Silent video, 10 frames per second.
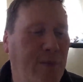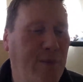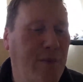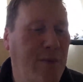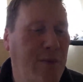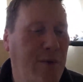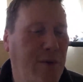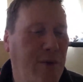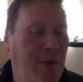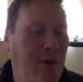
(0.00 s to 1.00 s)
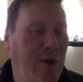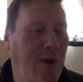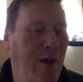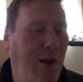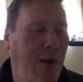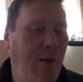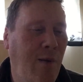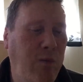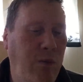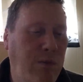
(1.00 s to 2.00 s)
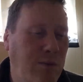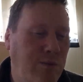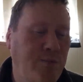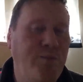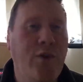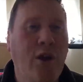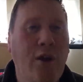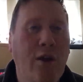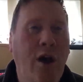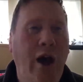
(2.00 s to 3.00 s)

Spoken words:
Yeah, definitely. Most definitely.